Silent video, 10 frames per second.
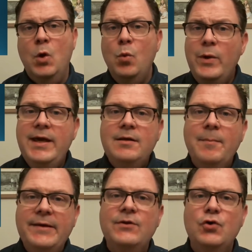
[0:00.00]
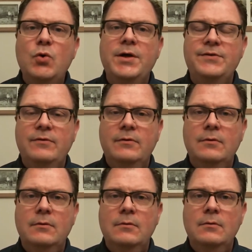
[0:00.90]
We get to make the choice.
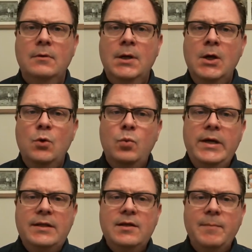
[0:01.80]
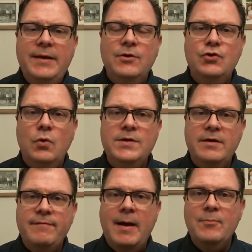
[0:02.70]
We get to make the choice
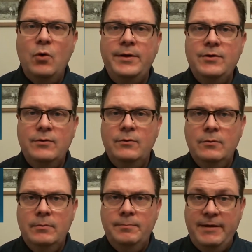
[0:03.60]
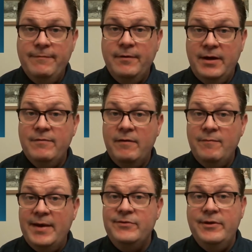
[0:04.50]
if I'm going to be forgiven of
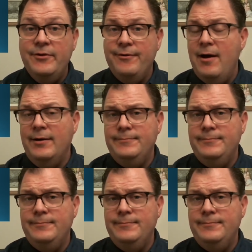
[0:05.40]
my sin or not.